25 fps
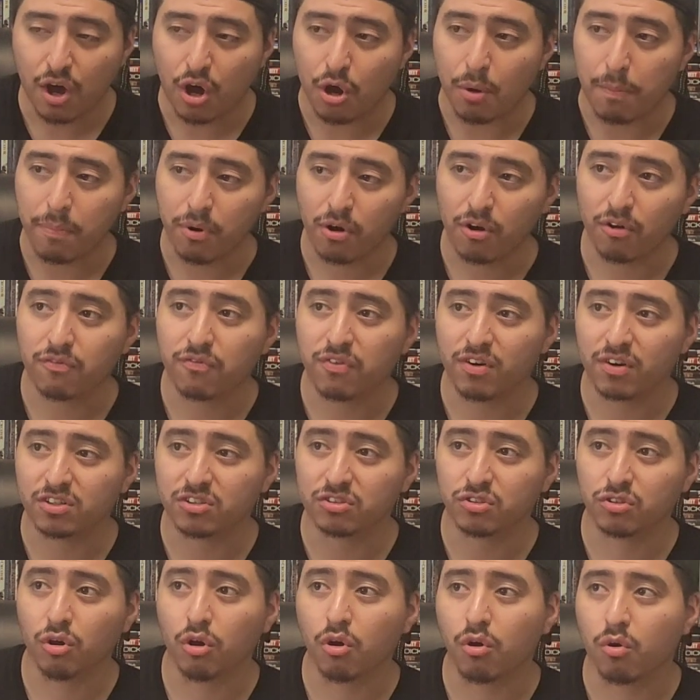a perfect
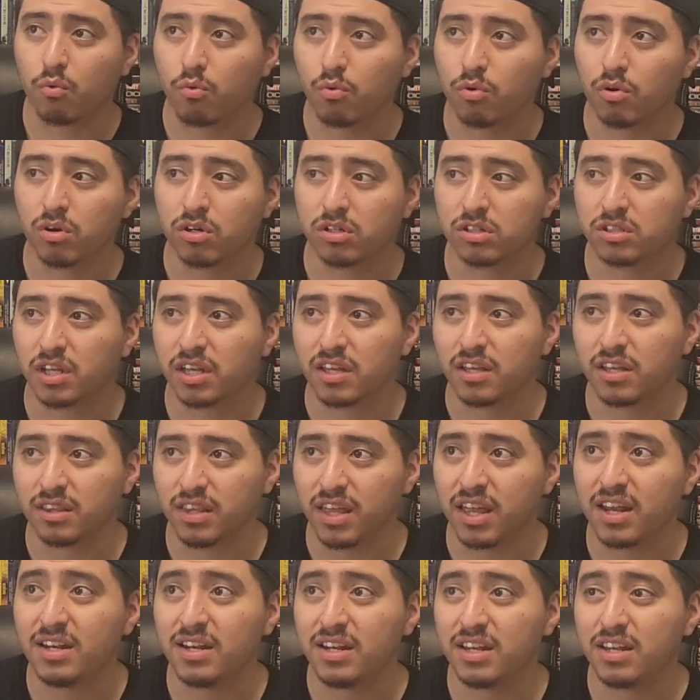Star Wars.
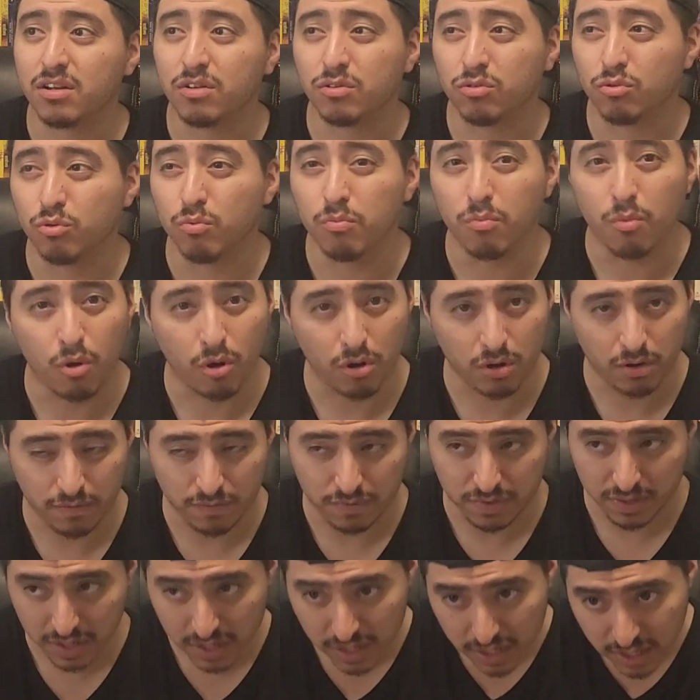They need to do more of
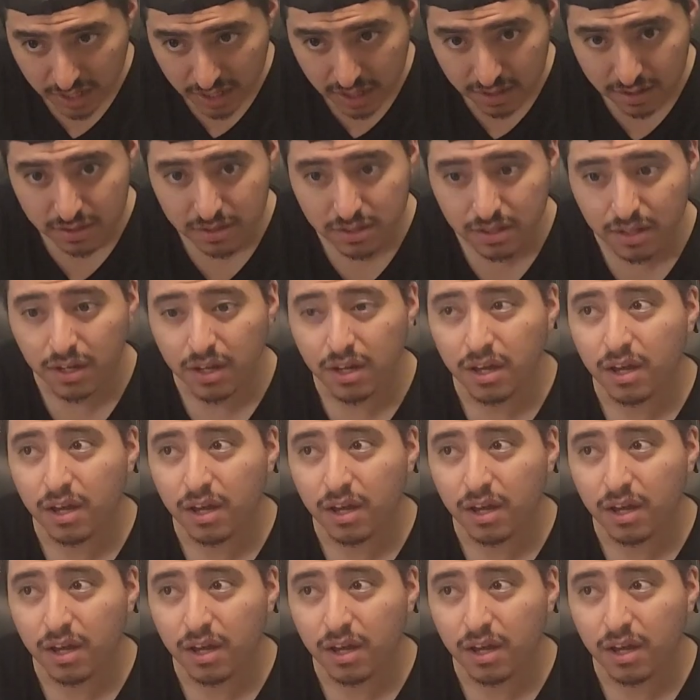these,